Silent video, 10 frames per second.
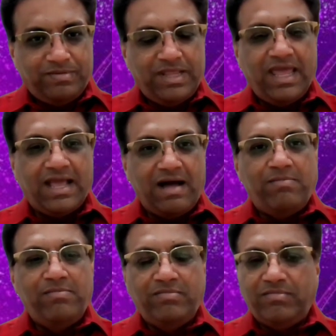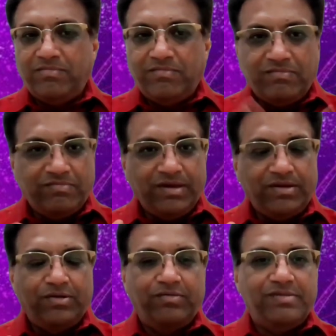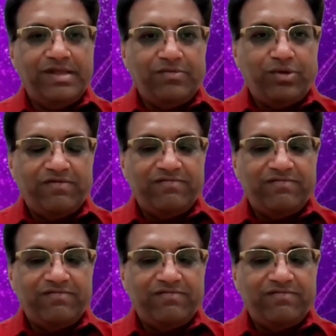They come, they would